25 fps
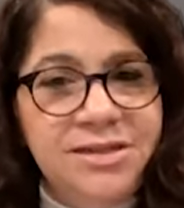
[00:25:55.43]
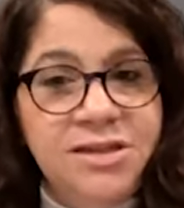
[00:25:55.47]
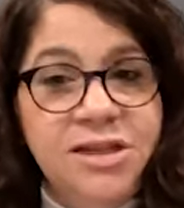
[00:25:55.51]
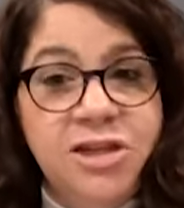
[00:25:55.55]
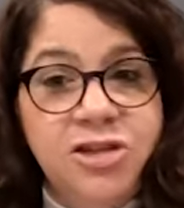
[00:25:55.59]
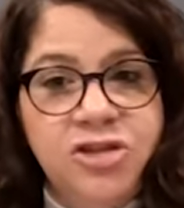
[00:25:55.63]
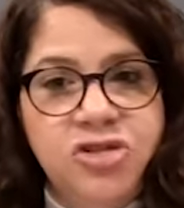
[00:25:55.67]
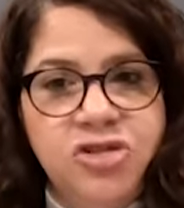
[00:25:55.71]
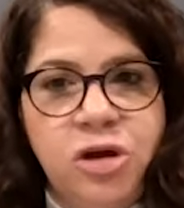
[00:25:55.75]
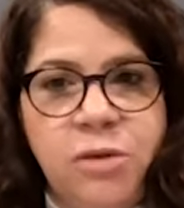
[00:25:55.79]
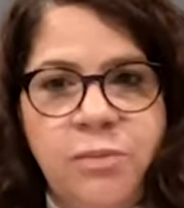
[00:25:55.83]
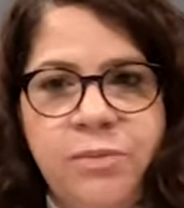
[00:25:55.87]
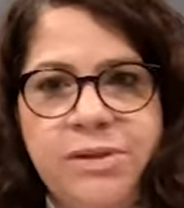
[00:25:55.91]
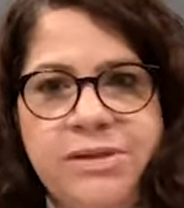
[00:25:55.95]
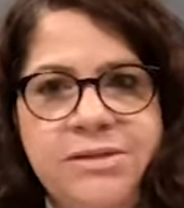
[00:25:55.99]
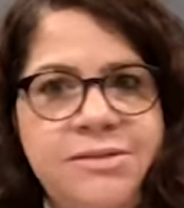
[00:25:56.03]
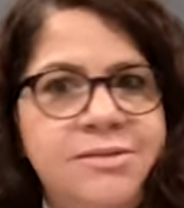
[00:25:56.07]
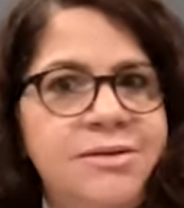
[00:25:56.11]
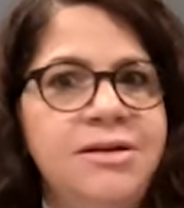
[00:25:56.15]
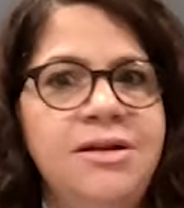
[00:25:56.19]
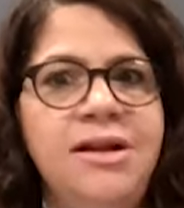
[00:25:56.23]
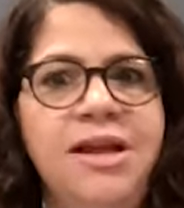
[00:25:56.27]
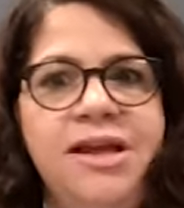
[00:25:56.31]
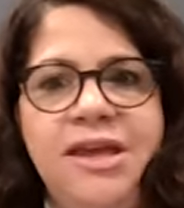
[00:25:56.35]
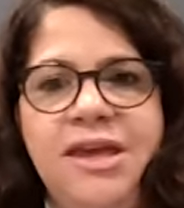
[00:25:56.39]
The droplets
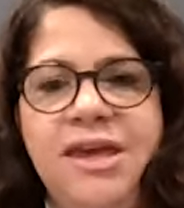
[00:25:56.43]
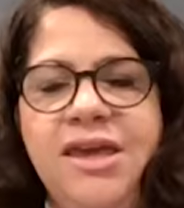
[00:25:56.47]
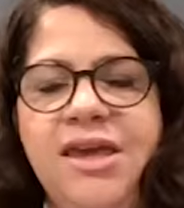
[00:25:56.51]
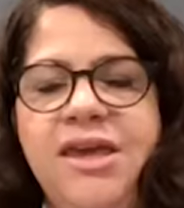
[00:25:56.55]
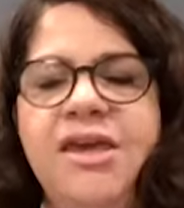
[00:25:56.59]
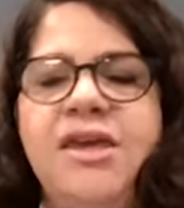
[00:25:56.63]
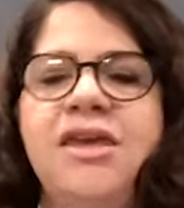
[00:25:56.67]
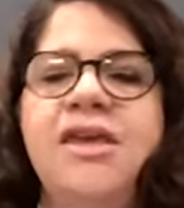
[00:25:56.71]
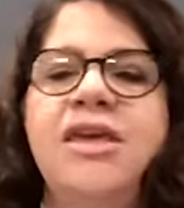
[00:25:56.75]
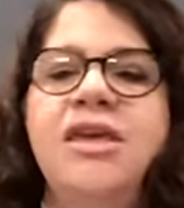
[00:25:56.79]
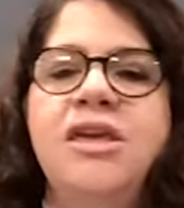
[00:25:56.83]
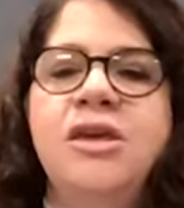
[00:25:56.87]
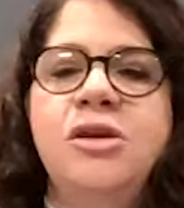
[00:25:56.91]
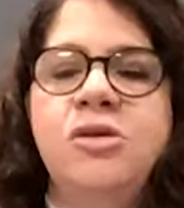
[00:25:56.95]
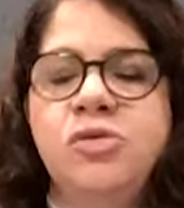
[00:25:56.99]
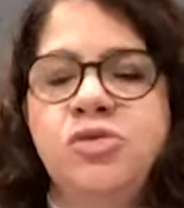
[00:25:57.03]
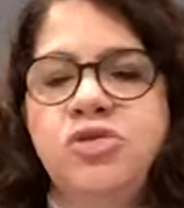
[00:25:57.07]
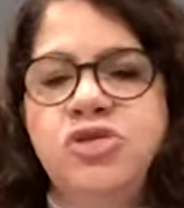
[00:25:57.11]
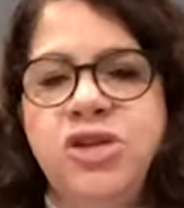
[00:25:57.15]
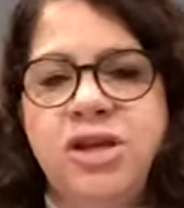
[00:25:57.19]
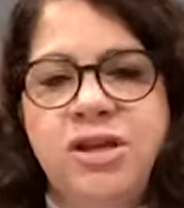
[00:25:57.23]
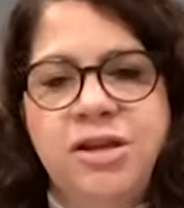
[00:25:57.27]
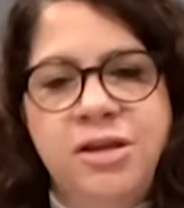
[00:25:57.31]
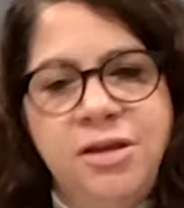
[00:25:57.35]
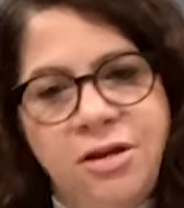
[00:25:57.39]
are like huge,
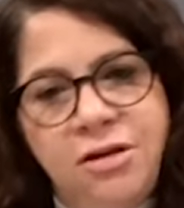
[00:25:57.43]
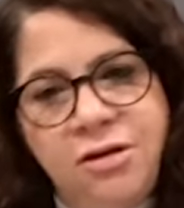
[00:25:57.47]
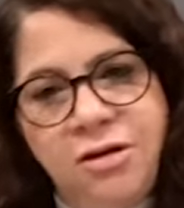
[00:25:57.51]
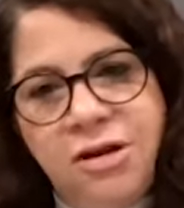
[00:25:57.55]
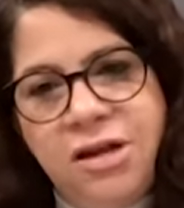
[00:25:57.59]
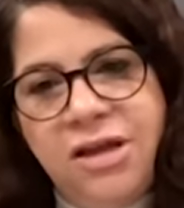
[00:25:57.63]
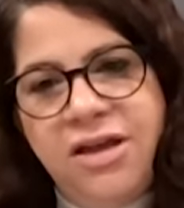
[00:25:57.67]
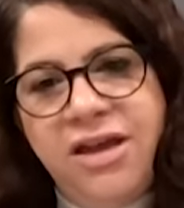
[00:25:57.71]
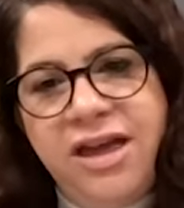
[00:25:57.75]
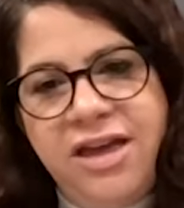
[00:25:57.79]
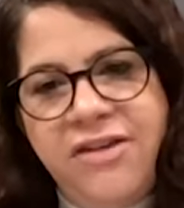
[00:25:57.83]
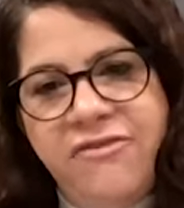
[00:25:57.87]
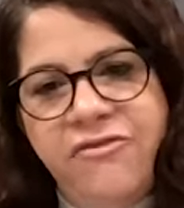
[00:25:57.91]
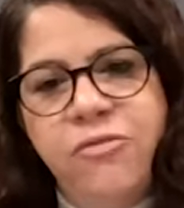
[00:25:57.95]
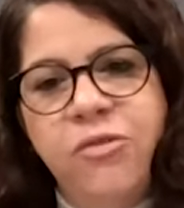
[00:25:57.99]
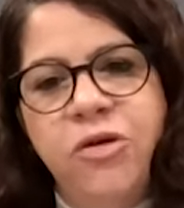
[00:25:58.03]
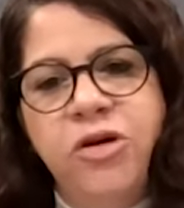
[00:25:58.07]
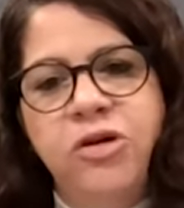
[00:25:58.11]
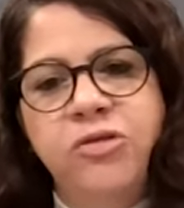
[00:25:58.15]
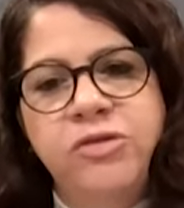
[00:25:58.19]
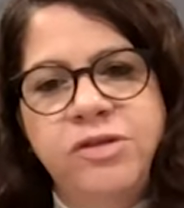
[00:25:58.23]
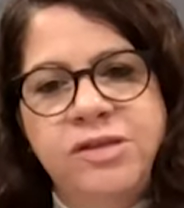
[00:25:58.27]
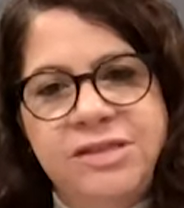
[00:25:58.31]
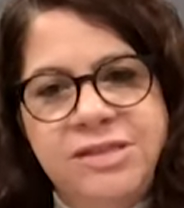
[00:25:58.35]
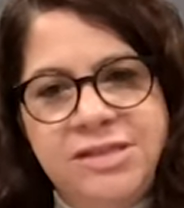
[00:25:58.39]
and you're going to have more
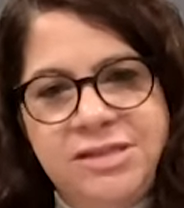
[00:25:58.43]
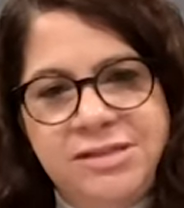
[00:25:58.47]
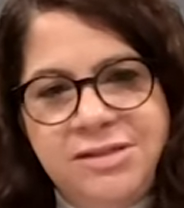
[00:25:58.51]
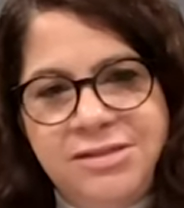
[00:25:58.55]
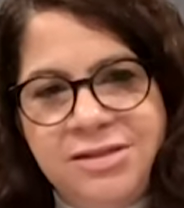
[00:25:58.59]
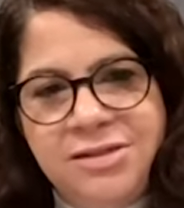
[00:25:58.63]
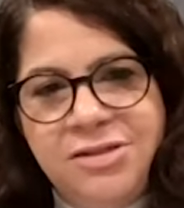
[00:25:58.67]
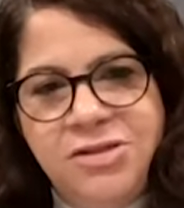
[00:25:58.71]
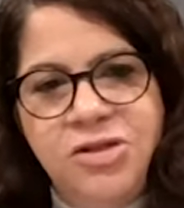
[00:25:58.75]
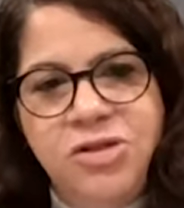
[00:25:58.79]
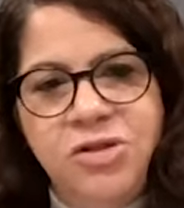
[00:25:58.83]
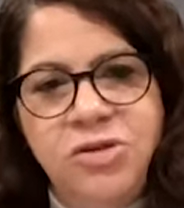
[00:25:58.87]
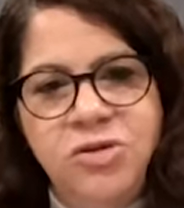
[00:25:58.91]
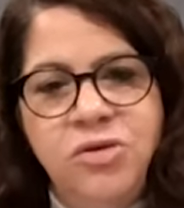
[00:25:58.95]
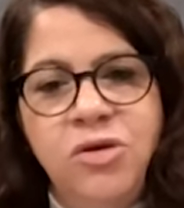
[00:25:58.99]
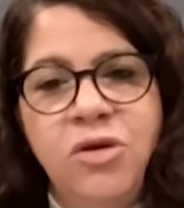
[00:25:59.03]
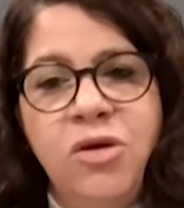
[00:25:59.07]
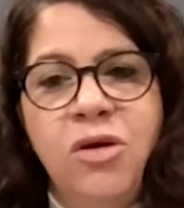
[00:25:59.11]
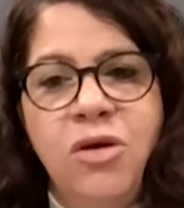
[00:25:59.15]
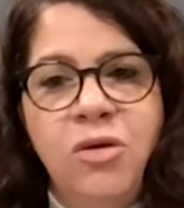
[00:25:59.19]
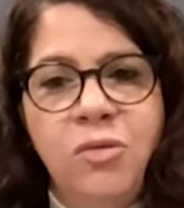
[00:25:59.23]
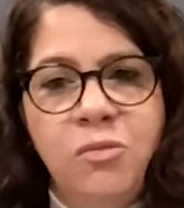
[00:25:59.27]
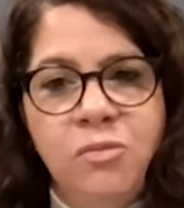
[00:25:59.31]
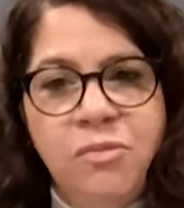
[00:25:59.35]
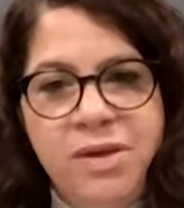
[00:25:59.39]
resistant to
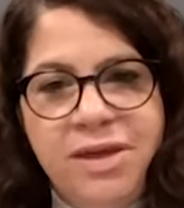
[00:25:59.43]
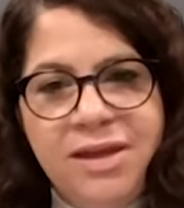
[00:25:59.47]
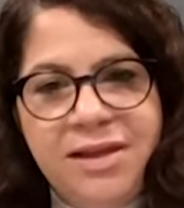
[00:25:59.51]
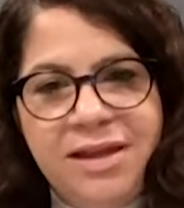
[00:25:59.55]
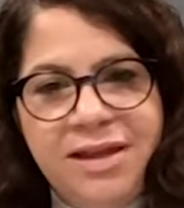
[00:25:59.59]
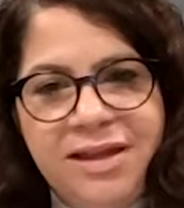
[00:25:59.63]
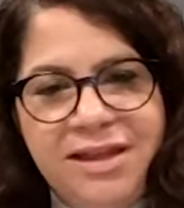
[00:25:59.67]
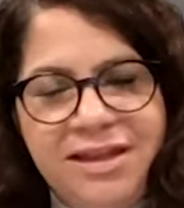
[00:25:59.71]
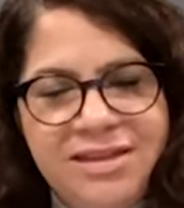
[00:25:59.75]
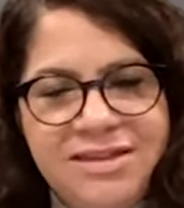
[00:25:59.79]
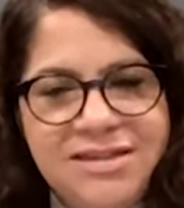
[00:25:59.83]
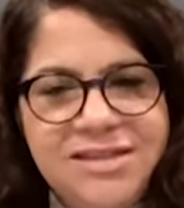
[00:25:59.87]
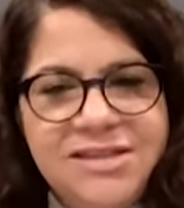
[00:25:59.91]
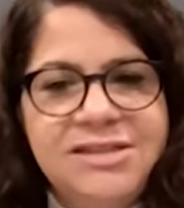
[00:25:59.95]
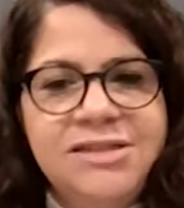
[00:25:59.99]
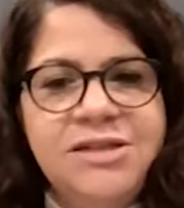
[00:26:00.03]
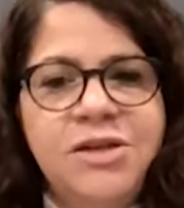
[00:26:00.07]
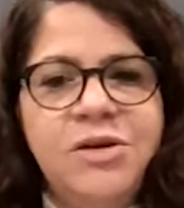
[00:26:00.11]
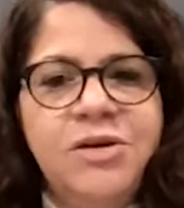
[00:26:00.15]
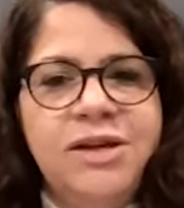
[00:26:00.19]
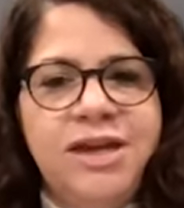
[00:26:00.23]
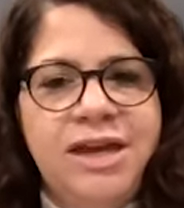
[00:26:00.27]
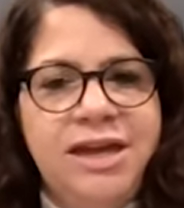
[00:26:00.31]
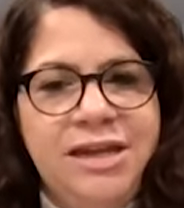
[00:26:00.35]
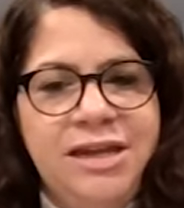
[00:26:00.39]
be like
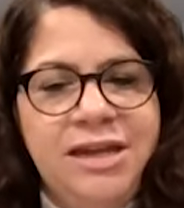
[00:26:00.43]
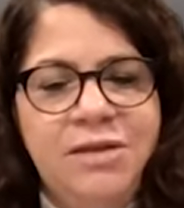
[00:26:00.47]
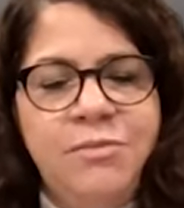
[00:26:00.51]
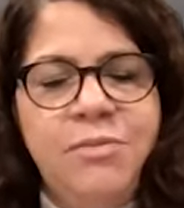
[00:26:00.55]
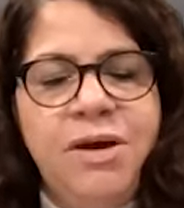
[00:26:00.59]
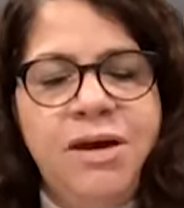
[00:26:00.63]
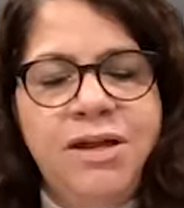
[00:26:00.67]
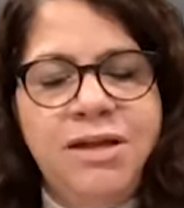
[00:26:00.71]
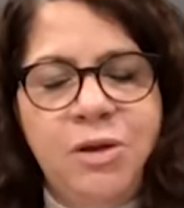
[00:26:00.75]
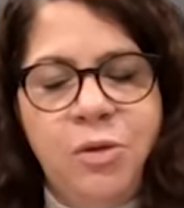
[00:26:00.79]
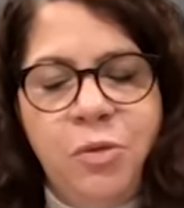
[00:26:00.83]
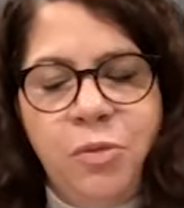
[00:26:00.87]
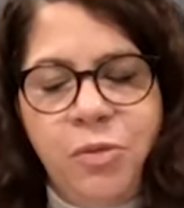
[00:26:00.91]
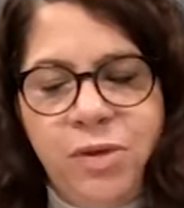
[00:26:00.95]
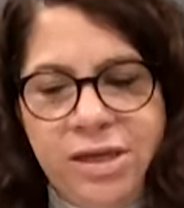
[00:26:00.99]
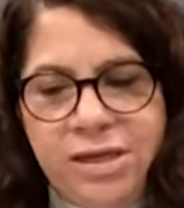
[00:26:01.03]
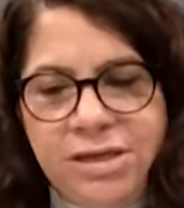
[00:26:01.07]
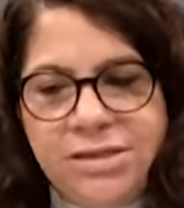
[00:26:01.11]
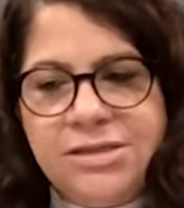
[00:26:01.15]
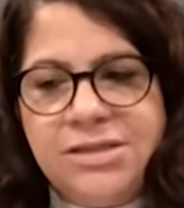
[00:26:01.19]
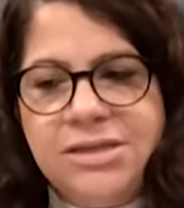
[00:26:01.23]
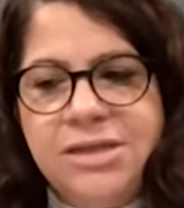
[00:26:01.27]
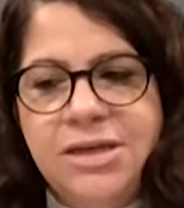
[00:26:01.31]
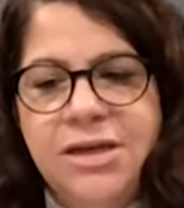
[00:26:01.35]
dislocated by the wind.